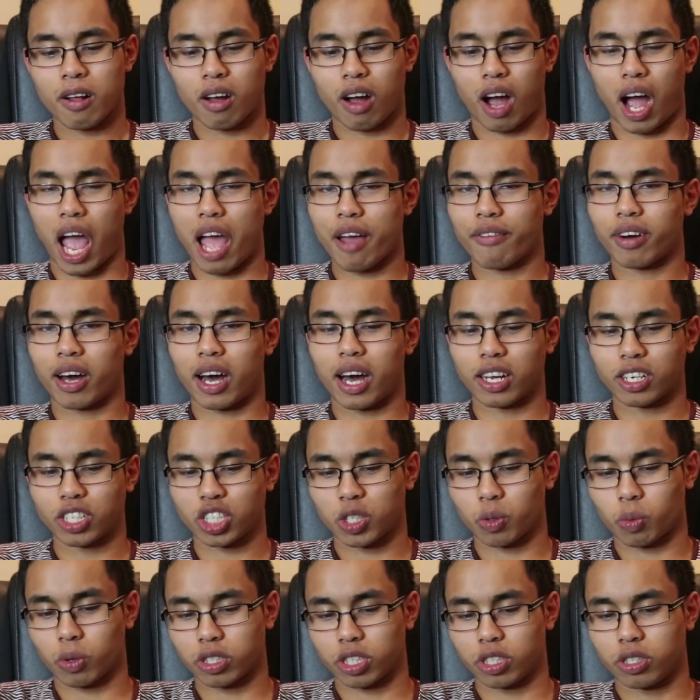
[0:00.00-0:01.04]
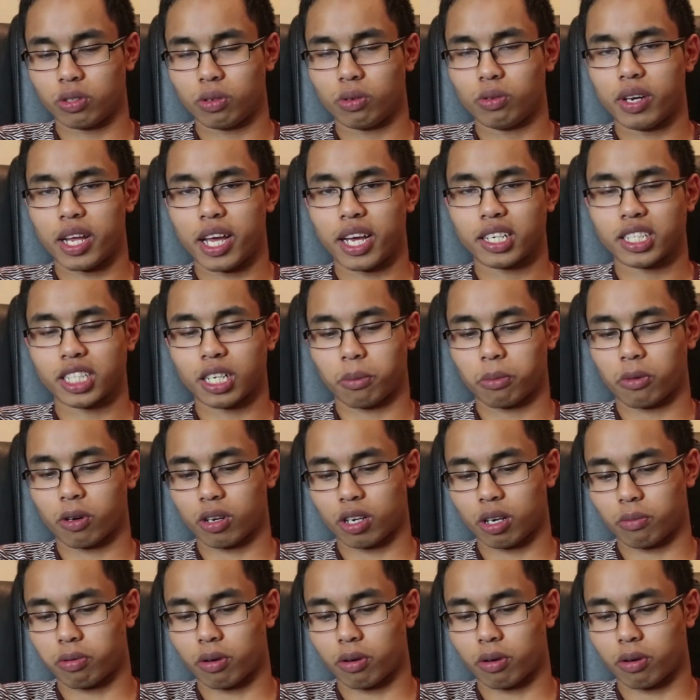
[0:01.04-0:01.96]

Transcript: I have a hunch on what to do next. I'm going to